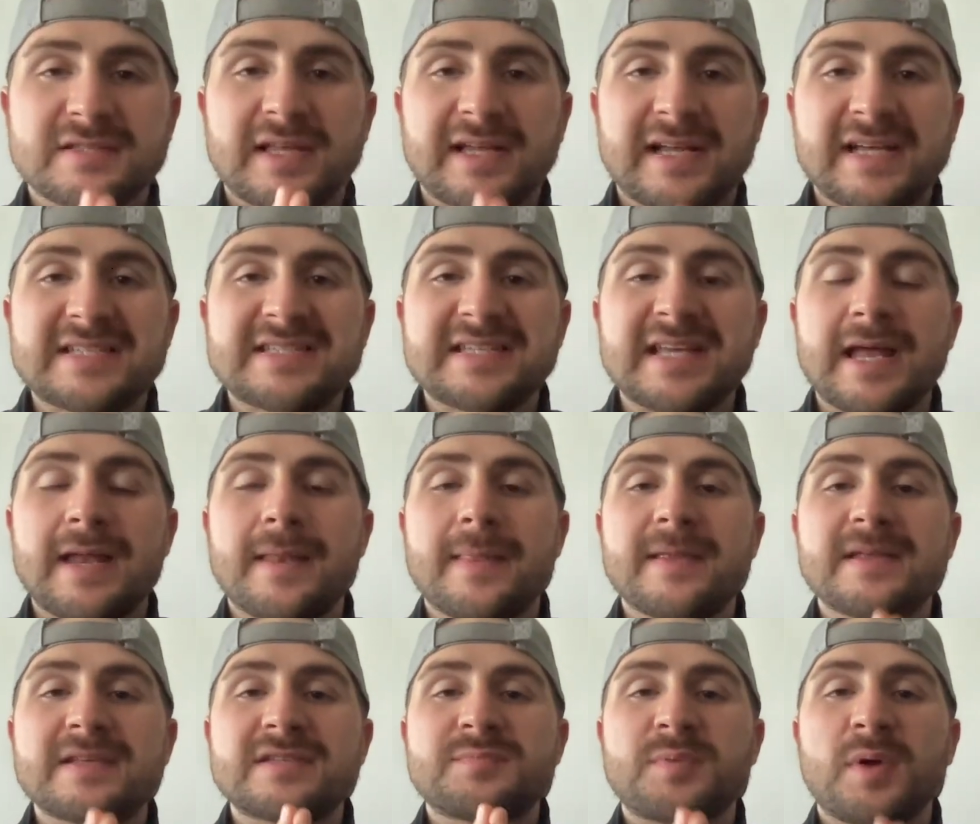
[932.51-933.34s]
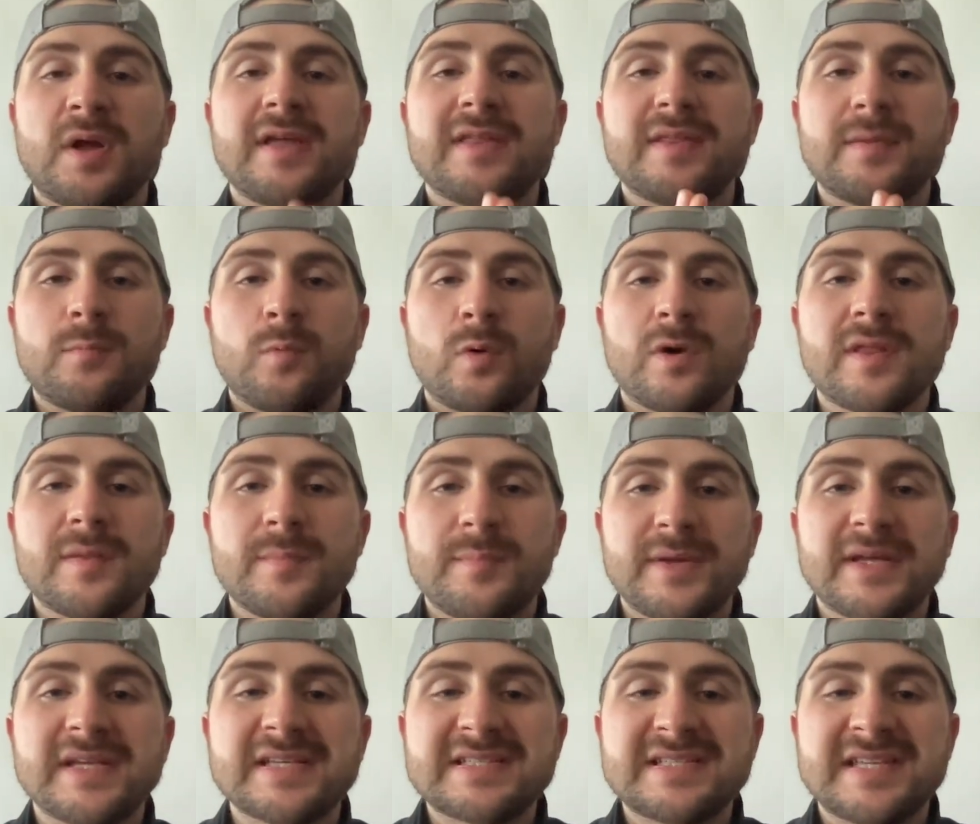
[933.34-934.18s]
Like I said, it is probably one of the
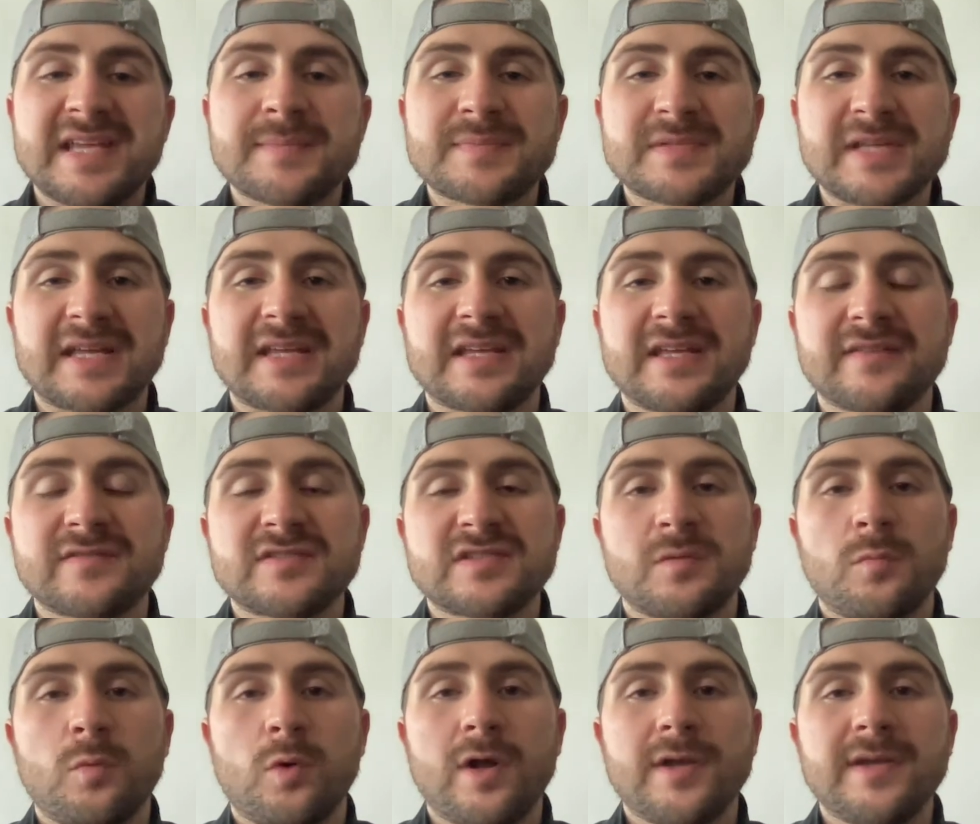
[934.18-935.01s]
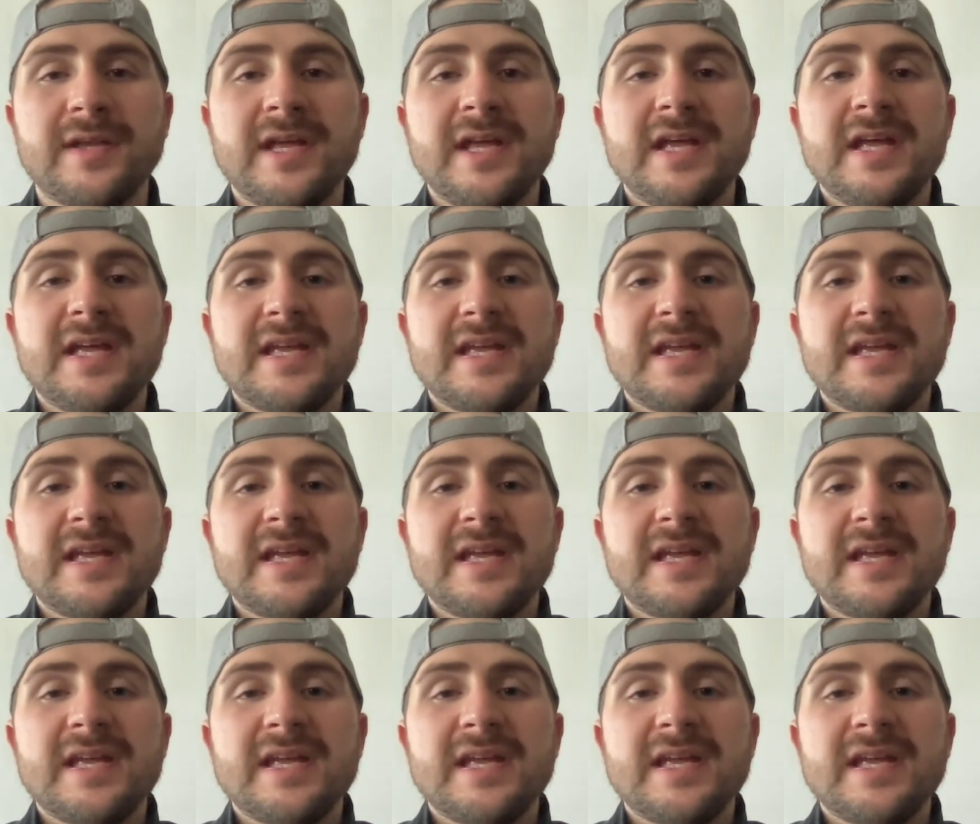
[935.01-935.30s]
biggest tips I can give someone.